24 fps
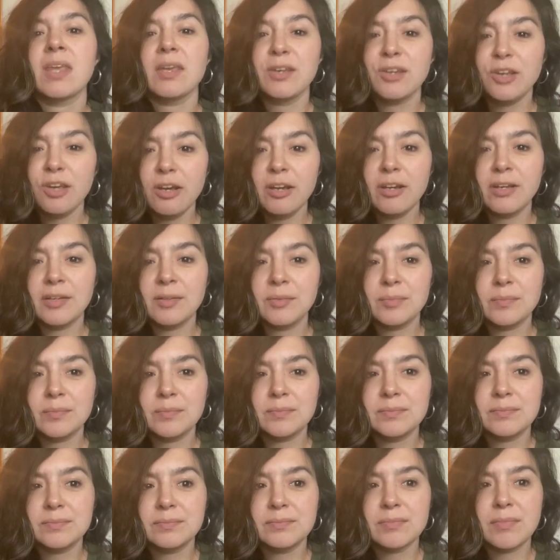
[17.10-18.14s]
Good.
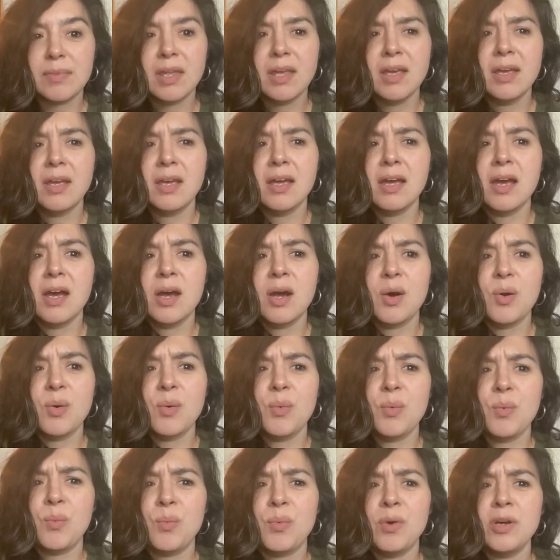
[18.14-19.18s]

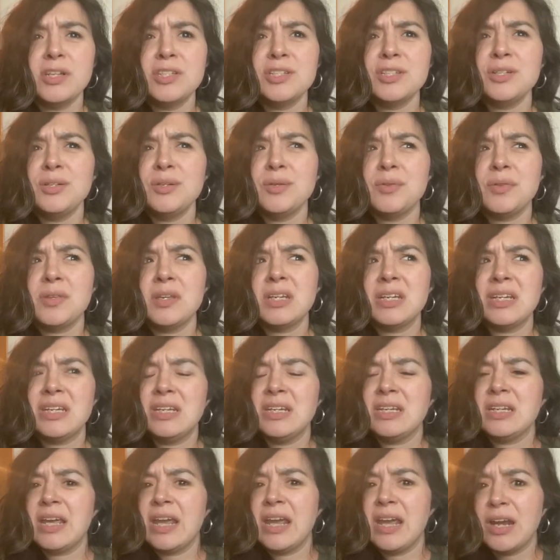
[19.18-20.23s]
What do you think an
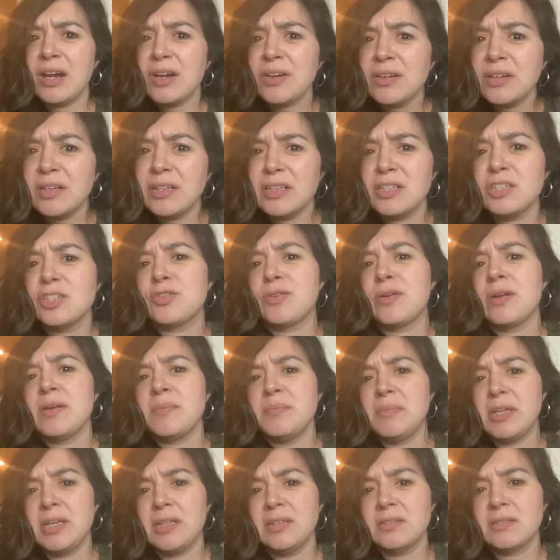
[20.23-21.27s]
inherited trait
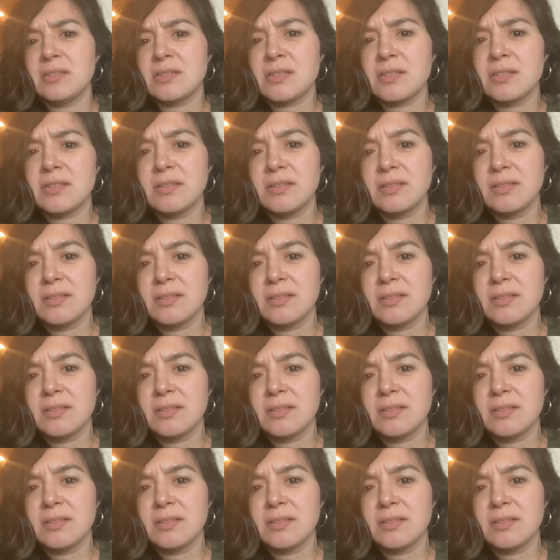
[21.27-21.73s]
means?